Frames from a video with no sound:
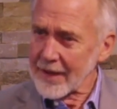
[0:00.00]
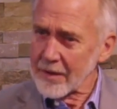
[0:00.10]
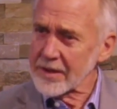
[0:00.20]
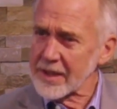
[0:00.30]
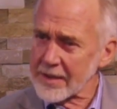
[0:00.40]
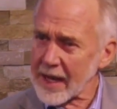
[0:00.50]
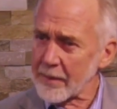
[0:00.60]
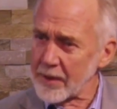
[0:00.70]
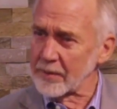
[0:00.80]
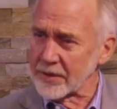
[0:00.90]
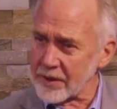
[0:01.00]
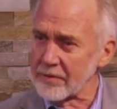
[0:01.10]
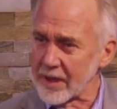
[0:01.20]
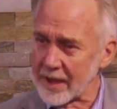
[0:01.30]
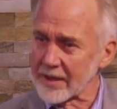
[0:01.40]
Hers is, I will
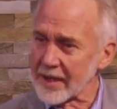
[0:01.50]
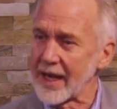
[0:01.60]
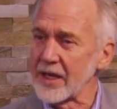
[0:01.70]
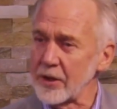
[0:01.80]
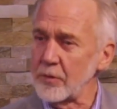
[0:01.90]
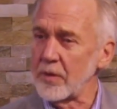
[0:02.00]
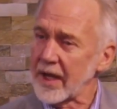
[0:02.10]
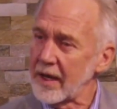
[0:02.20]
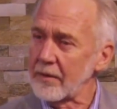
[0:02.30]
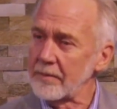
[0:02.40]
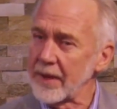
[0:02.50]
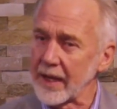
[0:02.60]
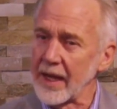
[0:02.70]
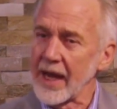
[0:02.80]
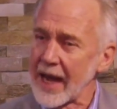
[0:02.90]
do this, and you will help
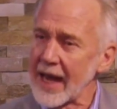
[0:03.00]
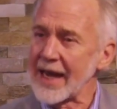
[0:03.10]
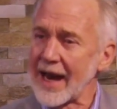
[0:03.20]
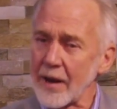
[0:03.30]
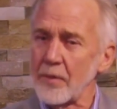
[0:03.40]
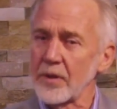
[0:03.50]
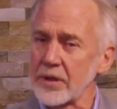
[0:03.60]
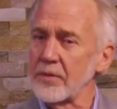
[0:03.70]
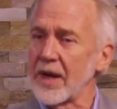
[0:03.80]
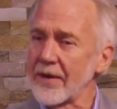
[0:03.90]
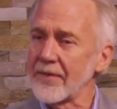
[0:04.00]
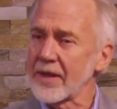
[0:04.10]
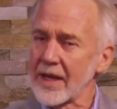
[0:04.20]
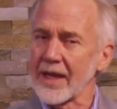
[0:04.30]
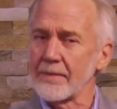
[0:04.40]
me, and I will do
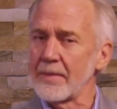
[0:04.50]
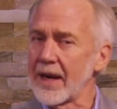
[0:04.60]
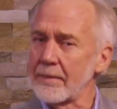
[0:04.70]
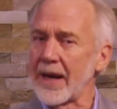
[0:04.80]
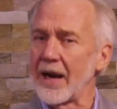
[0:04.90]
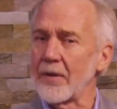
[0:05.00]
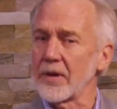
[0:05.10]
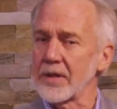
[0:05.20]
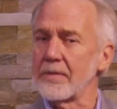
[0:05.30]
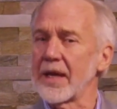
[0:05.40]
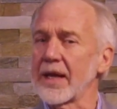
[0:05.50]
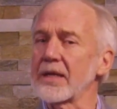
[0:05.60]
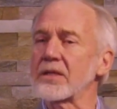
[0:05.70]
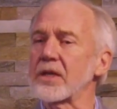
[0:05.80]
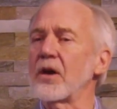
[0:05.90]
everything in my power to make
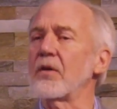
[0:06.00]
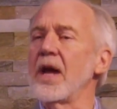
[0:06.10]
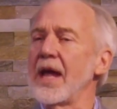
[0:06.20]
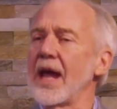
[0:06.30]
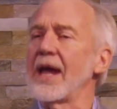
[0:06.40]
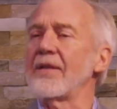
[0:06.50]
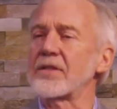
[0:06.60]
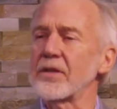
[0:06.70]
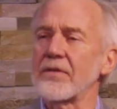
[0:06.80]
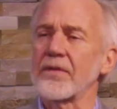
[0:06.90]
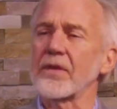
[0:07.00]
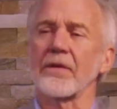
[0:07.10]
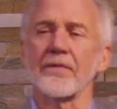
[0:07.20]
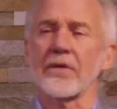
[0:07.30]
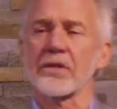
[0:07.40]
it so. And so for
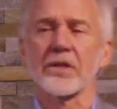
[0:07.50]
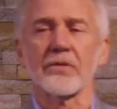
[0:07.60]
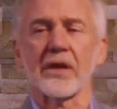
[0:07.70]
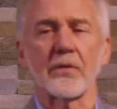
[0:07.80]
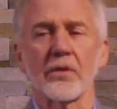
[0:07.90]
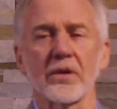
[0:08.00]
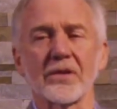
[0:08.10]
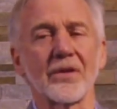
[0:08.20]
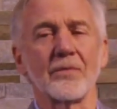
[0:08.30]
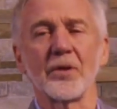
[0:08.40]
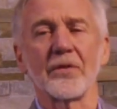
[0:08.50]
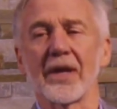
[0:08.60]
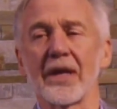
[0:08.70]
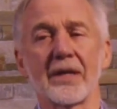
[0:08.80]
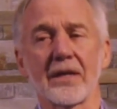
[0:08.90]
the first 3/4 of the
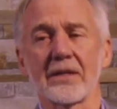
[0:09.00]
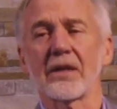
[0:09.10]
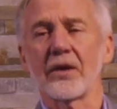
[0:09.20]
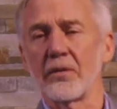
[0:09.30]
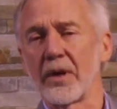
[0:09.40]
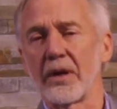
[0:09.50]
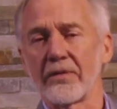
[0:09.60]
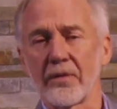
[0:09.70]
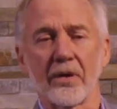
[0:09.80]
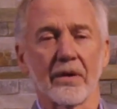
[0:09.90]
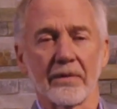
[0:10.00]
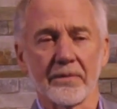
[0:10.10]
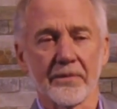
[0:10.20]
movie, it doesn't go well for her.